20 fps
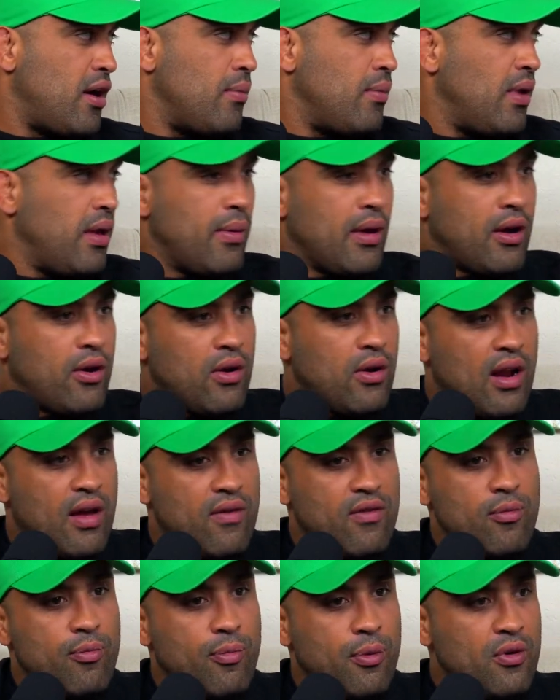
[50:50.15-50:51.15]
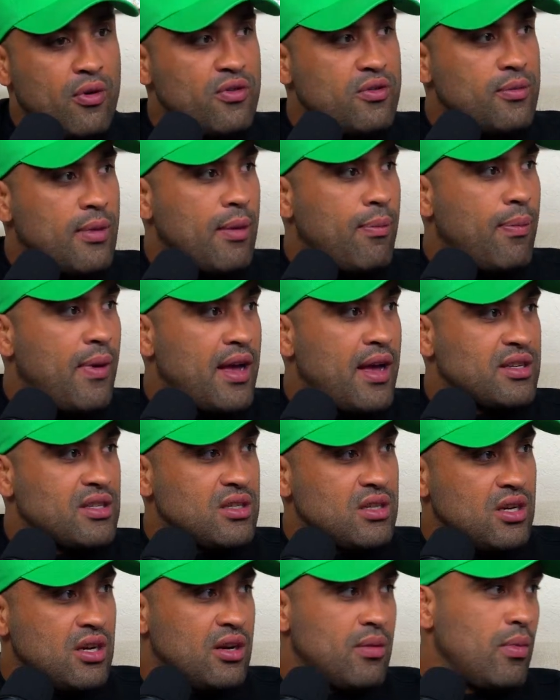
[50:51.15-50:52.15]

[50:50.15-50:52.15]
Maybe I could have improved my past year.